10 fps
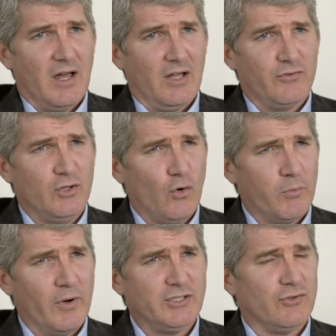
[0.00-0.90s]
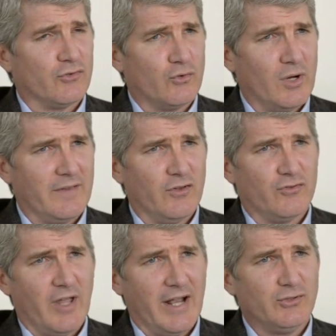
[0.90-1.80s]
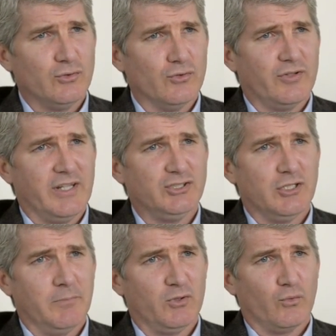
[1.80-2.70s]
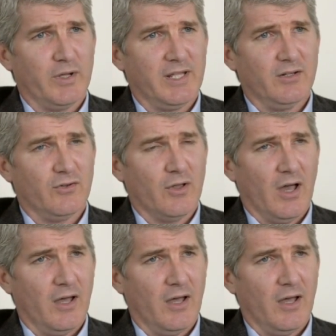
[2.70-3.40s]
C corporations create this natural tension between